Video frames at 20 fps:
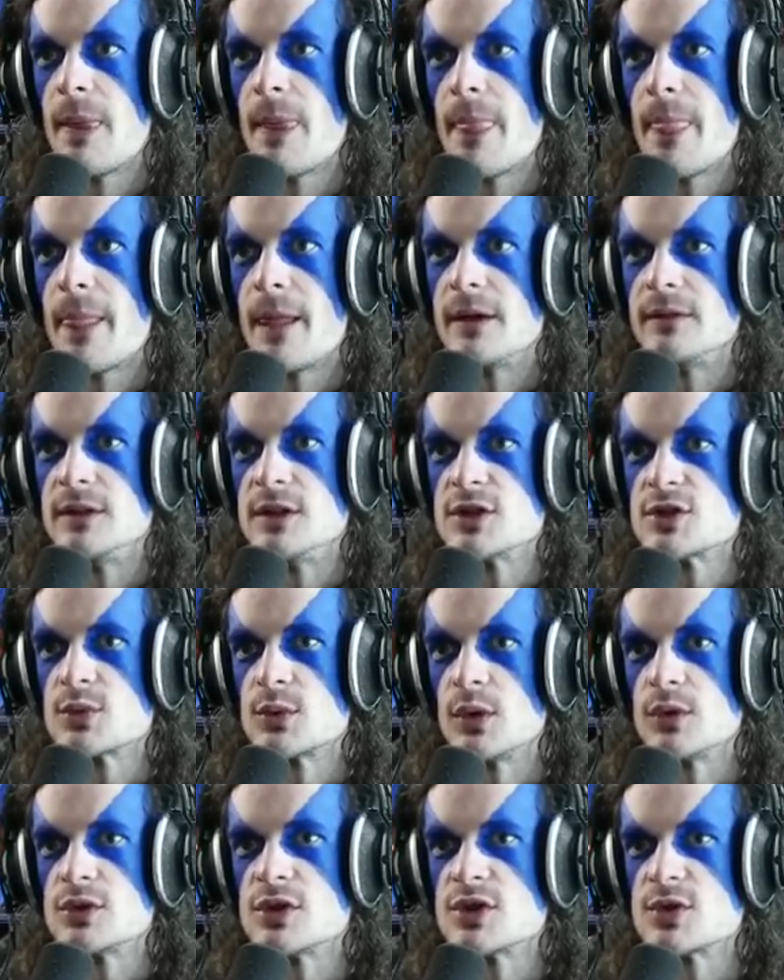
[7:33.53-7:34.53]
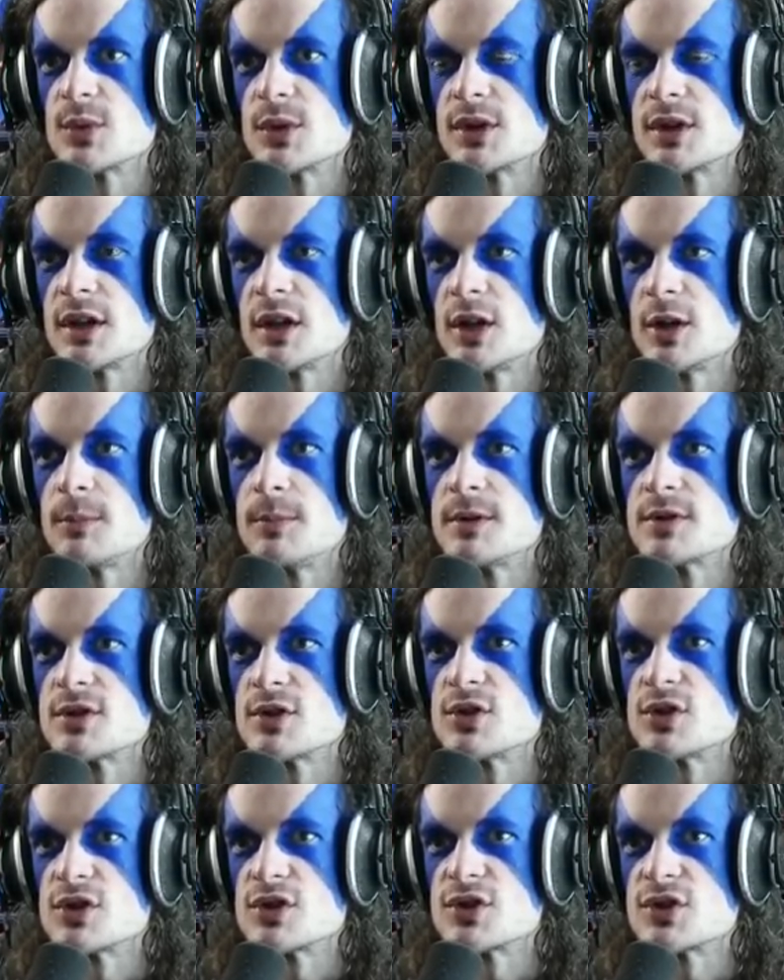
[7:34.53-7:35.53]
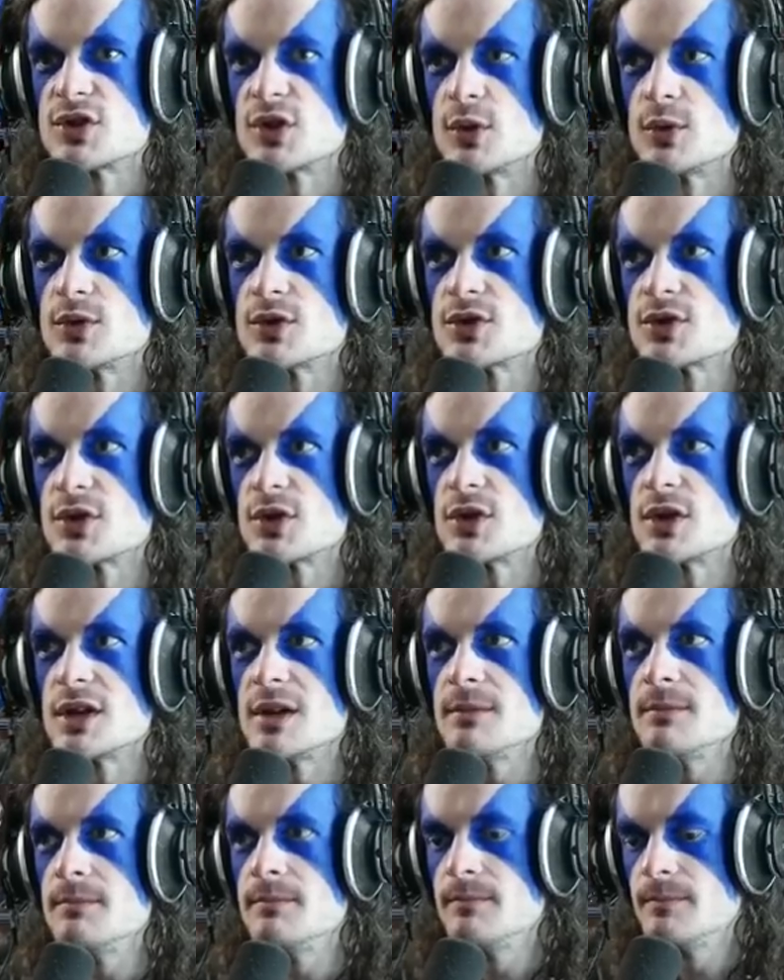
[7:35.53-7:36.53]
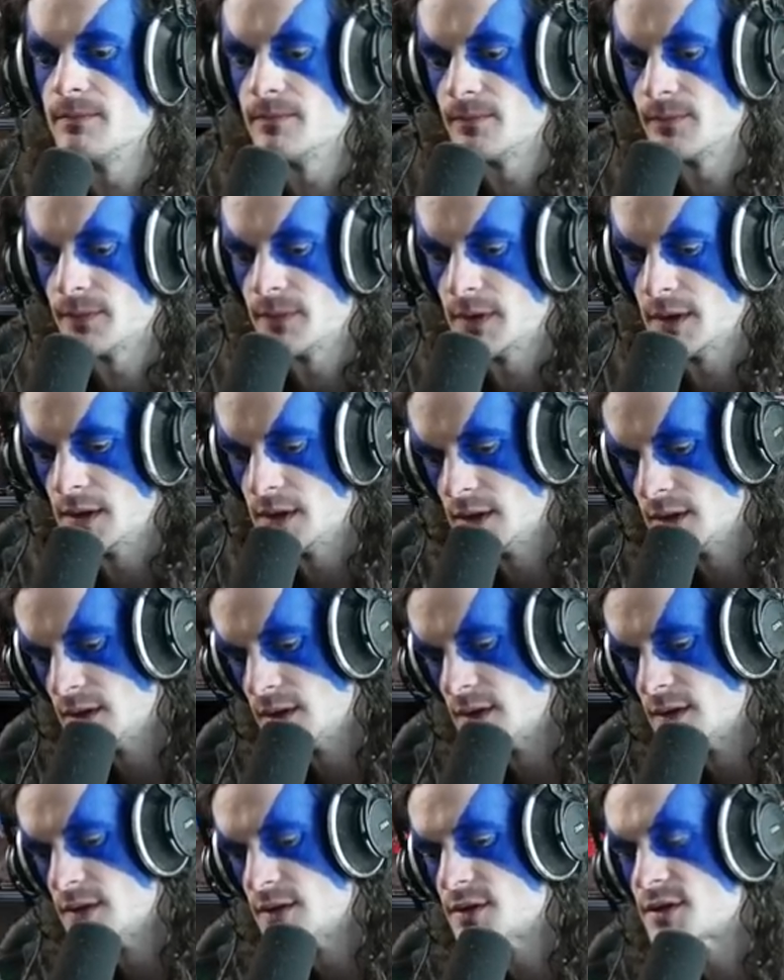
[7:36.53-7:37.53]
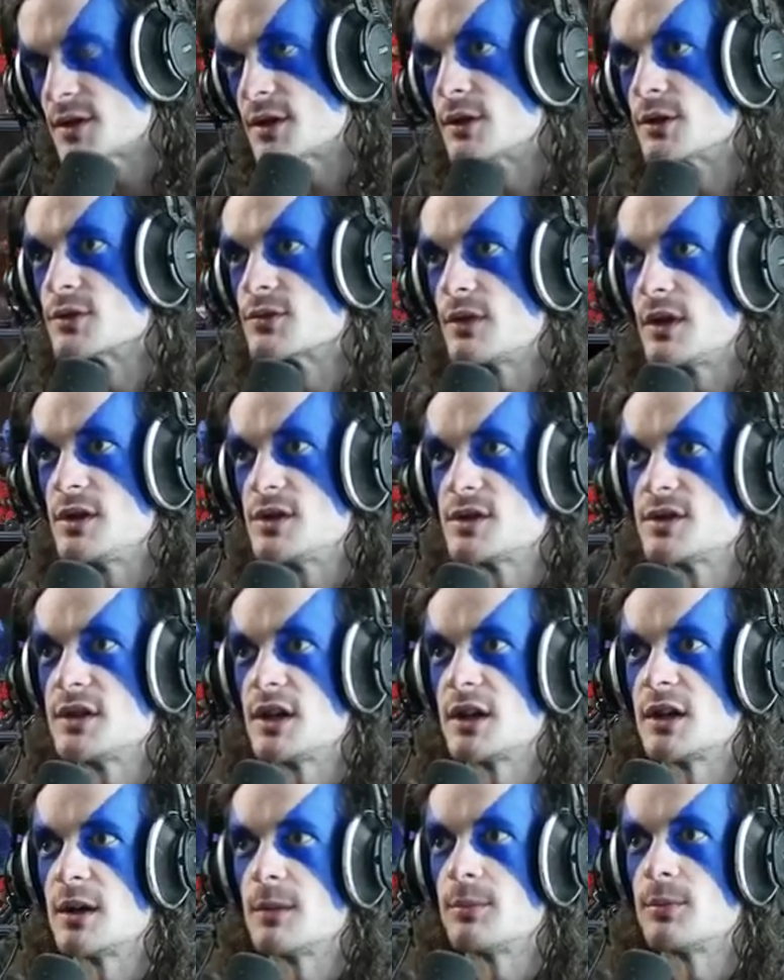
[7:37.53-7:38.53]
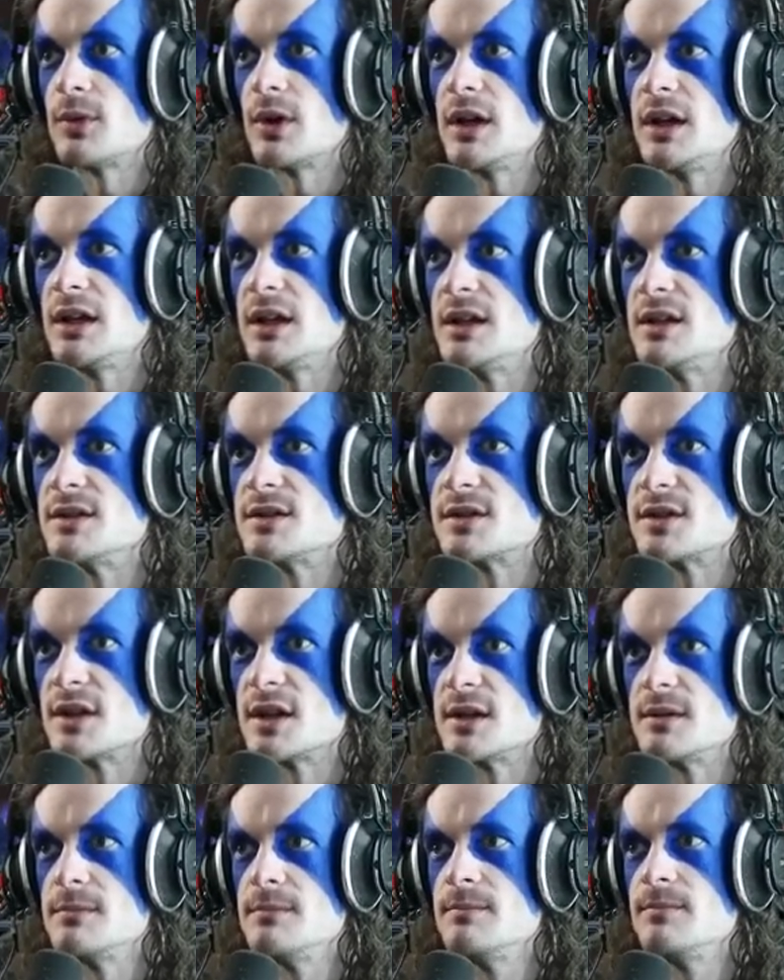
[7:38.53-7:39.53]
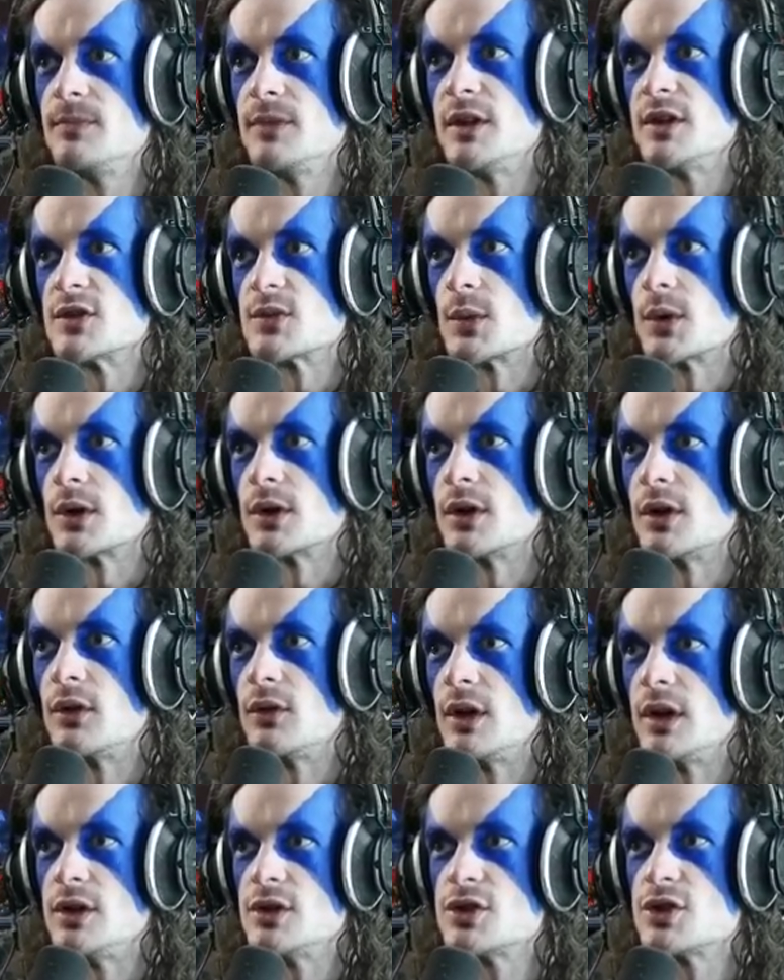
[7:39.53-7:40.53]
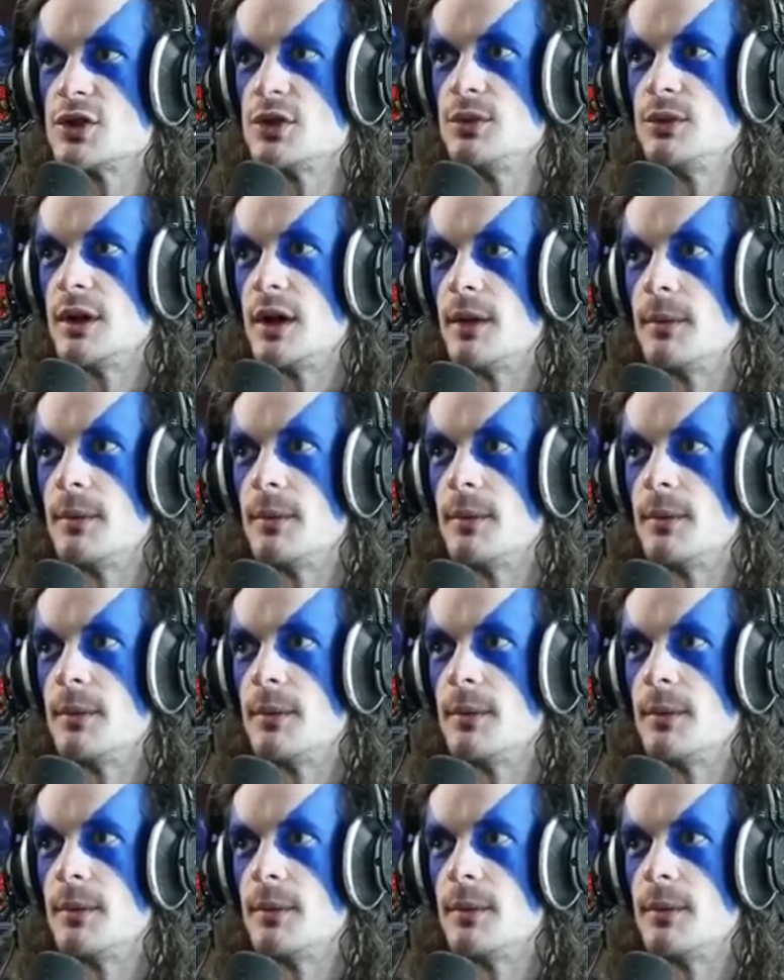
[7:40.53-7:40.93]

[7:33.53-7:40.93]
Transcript: And these Roaches with Carapace are just so sturdy. Serral's range attack upgrade is done. He's working on range two now.